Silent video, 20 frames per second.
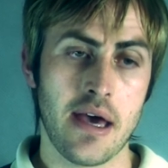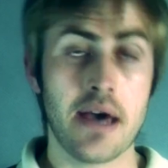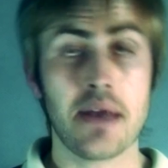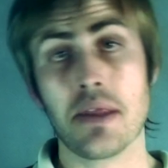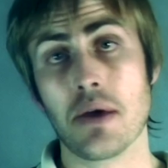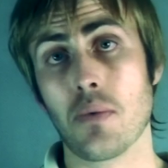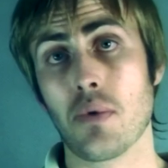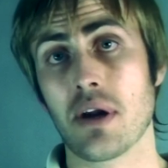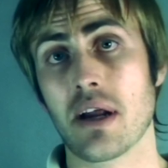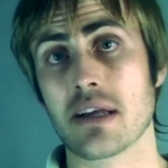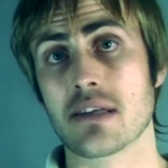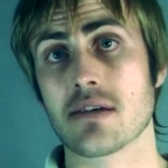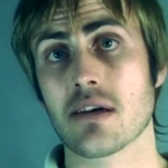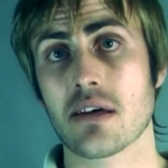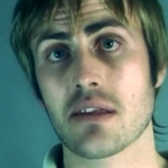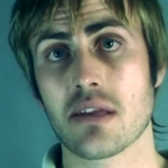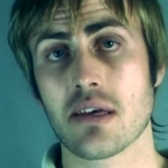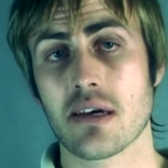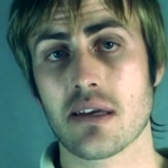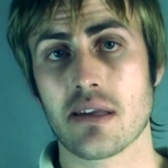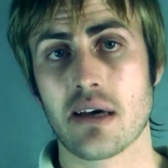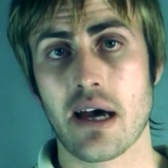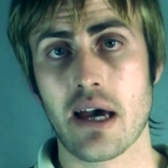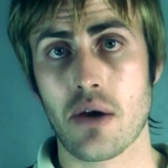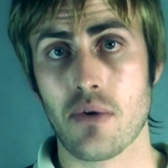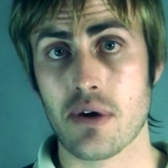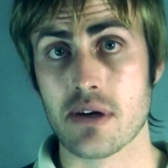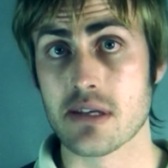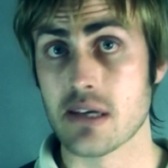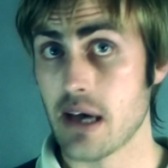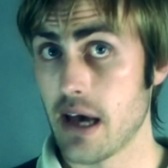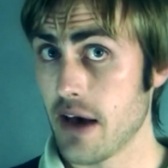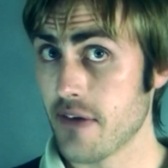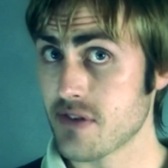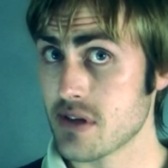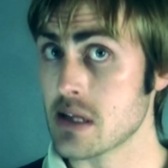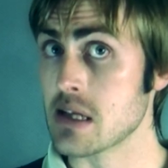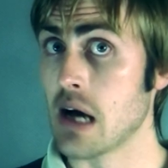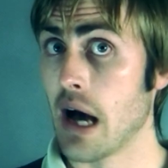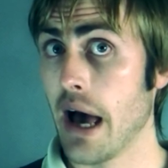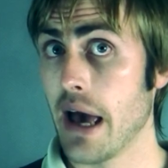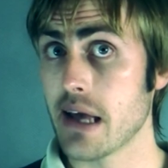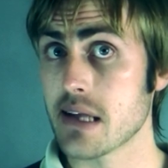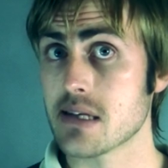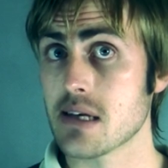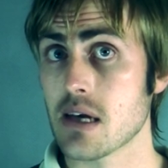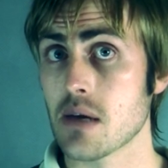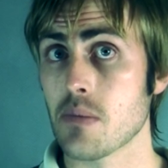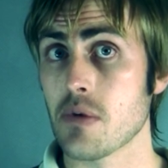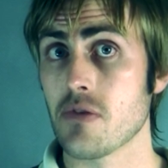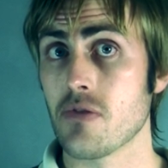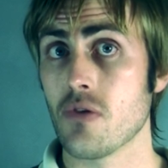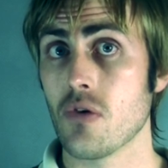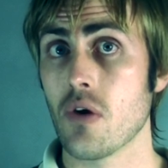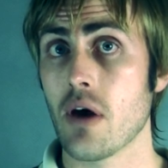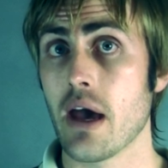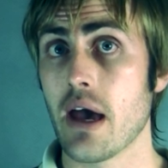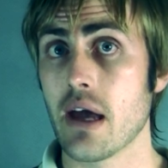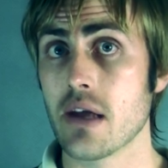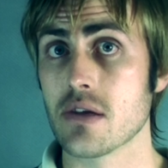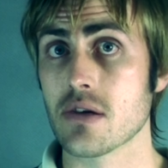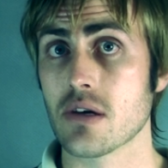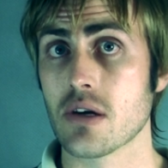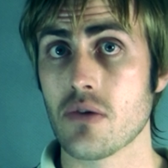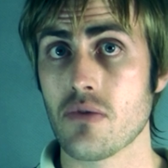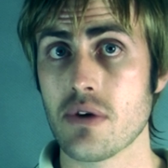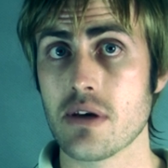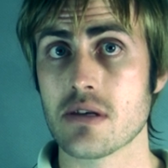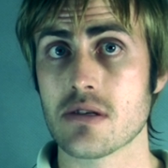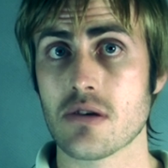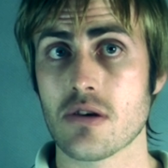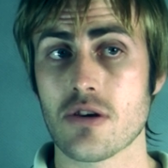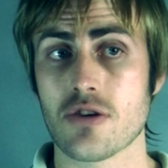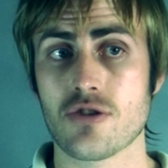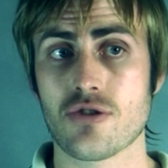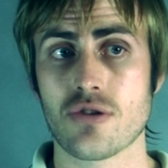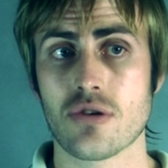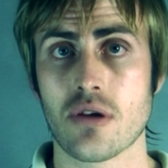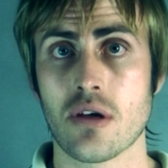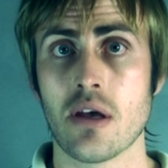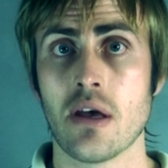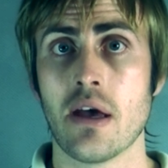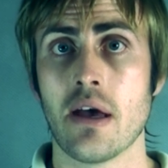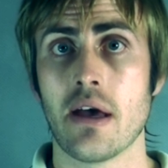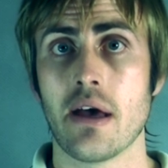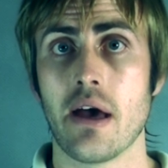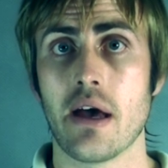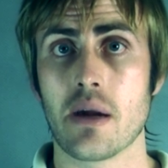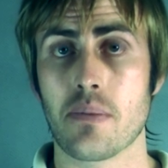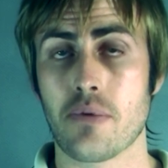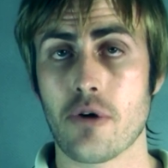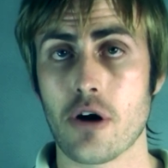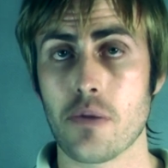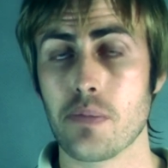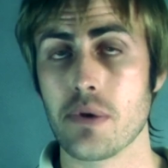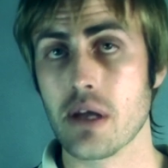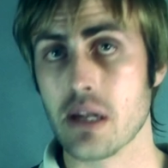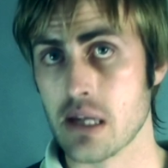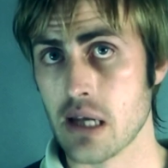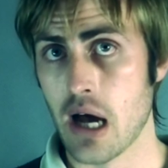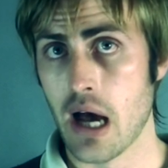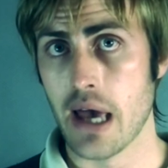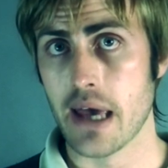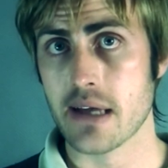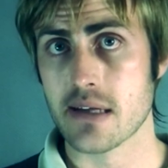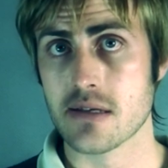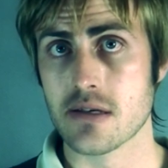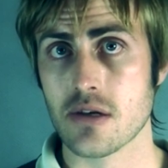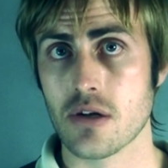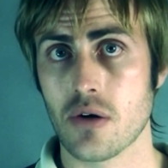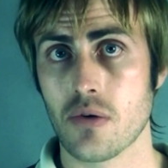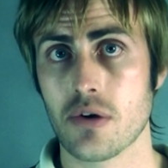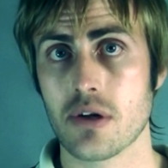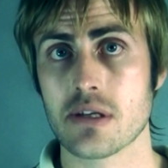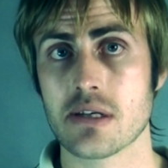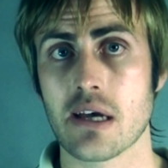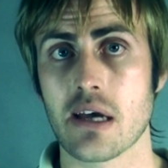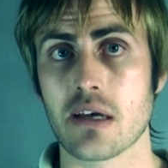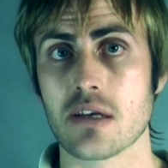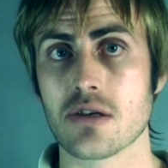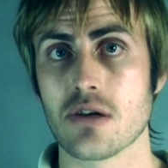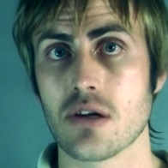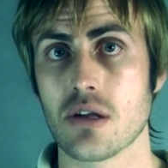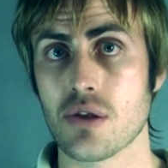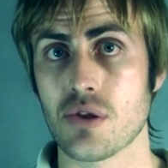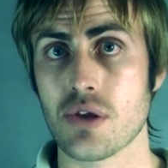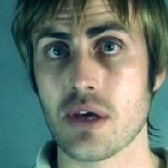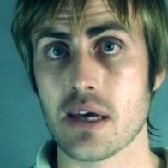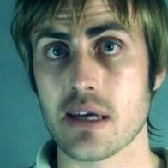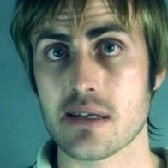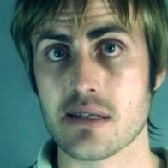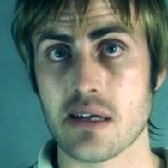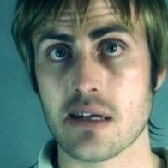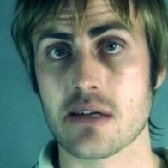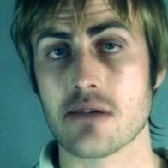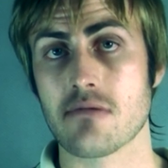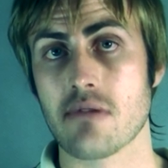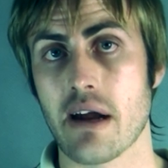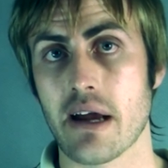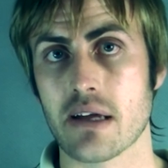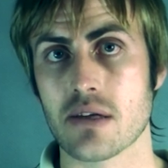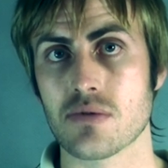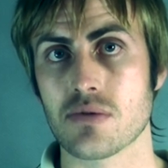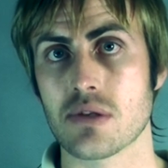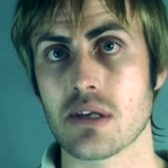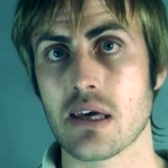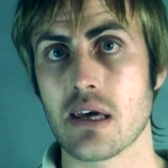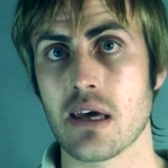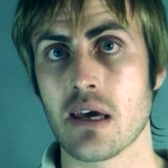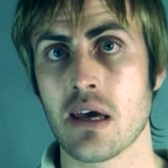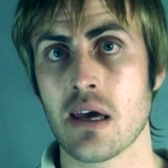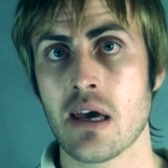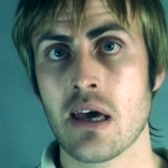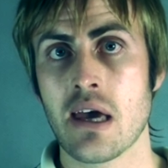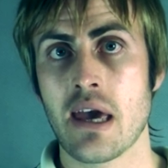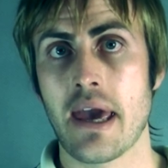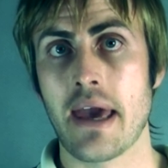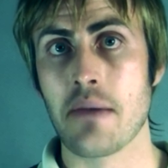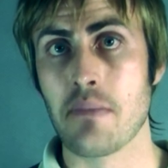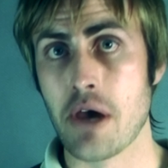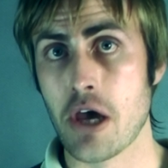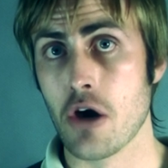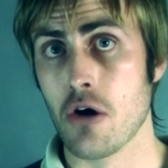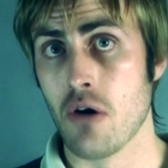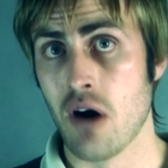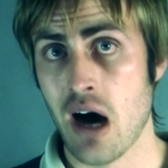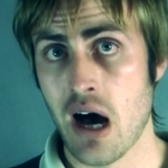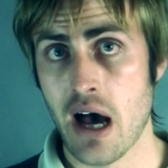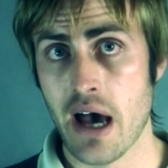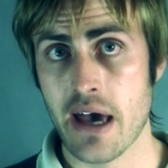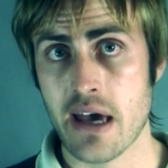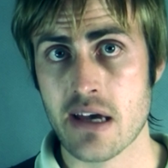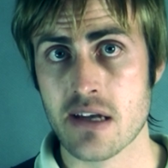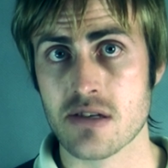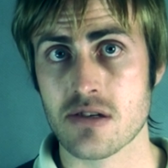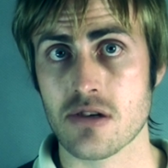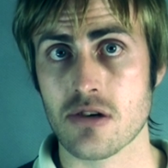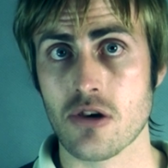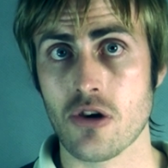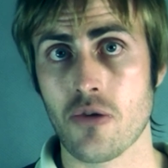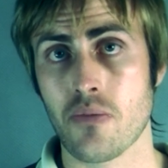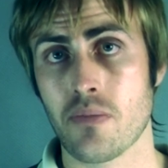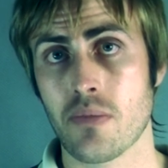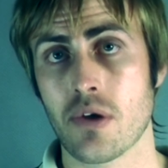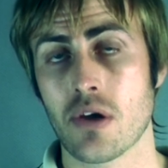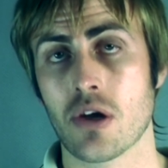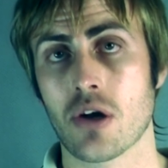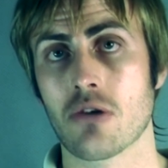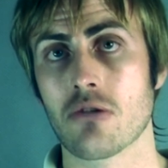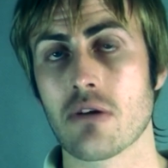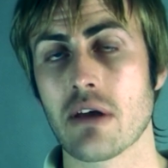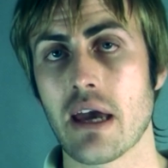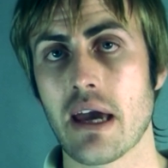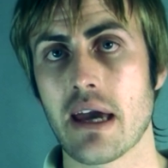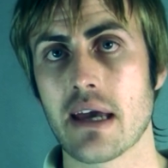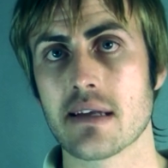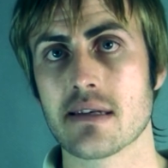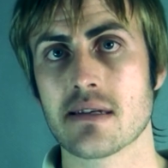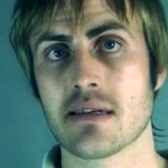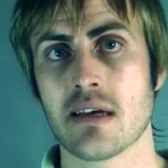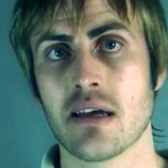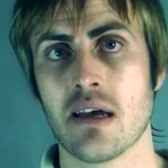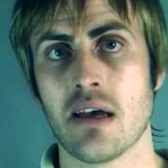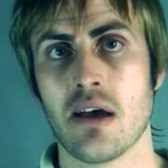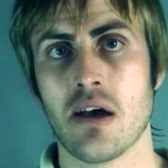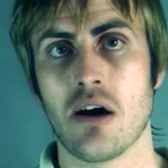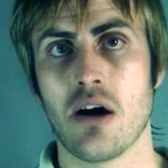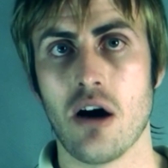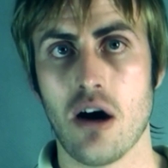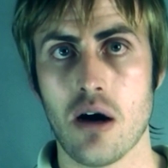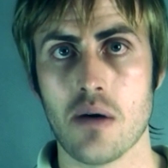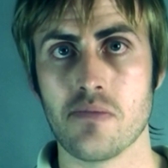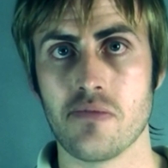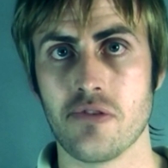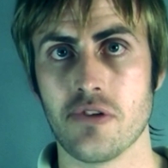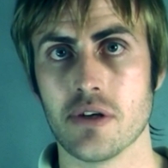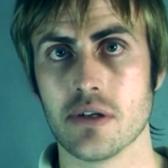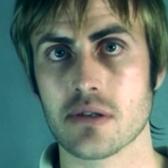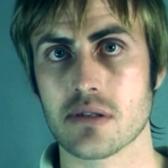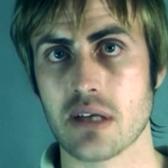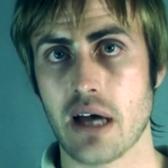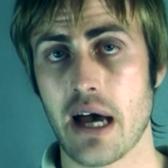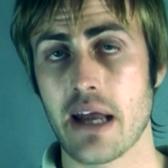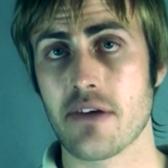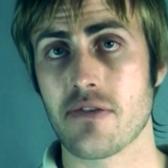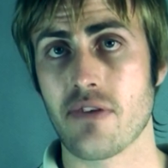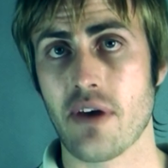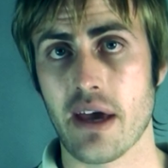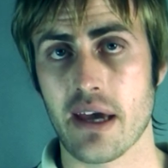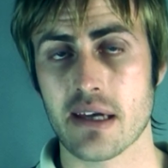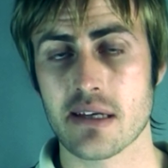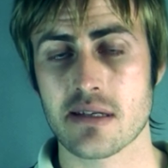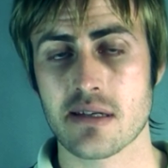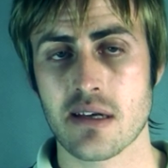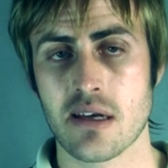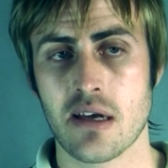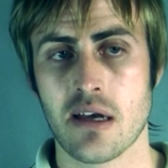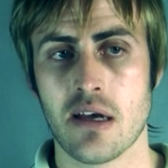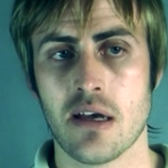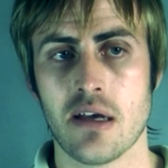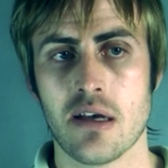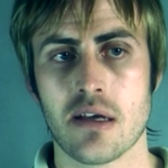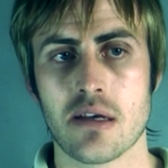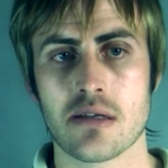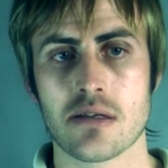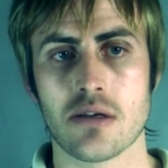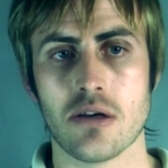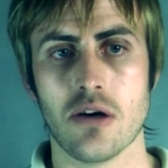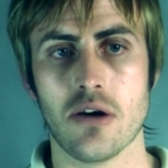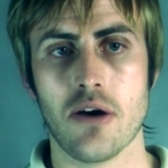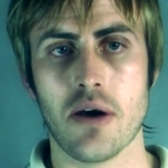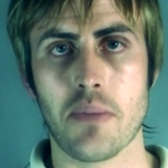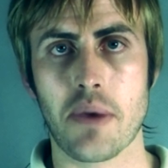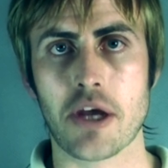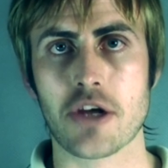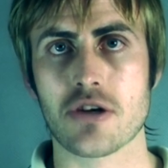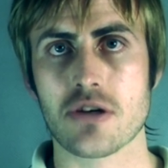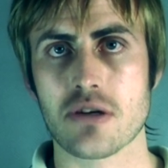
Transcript: then when I took the ayahuasca, after dieting beforehand, you got to research an appropriate diet. You don't want to take certain things that interacts with the MAOI to create harmful side effects. So make